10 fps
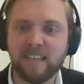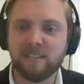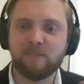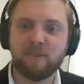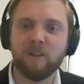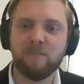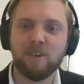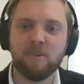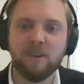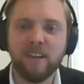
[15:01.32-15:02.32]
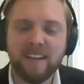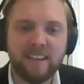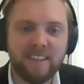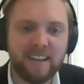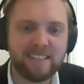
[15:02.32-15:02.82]
and thanks for all of you
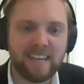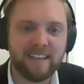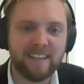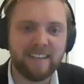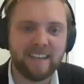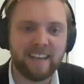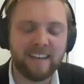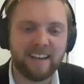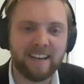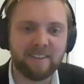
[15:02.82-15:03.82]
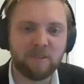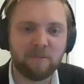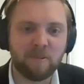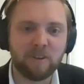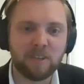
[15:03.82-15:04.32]
that attended, and
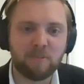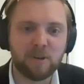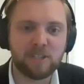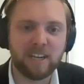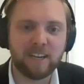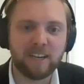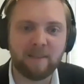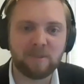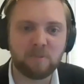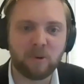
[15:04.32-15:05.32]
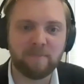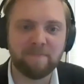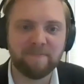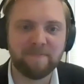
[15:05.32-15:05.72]
we really appreciate your time this morning.